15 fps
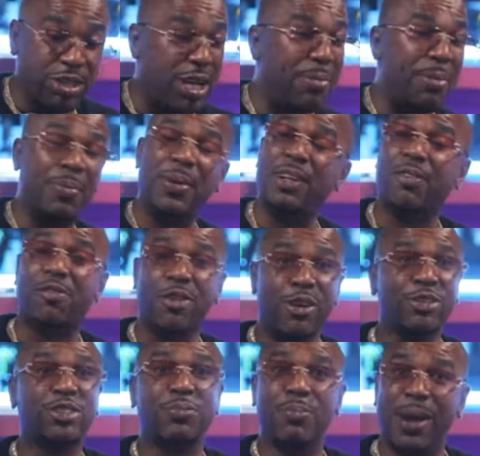I'm gonna be the first
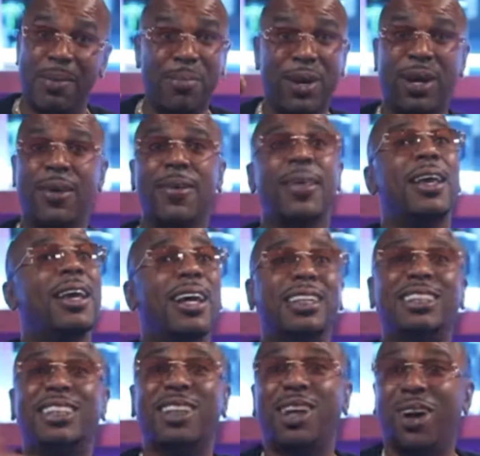member. Cause
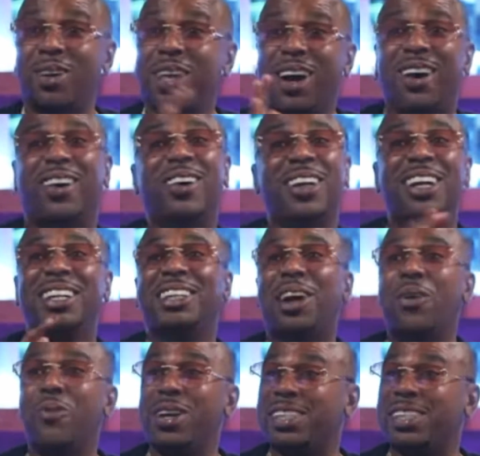yo, yo, yo, when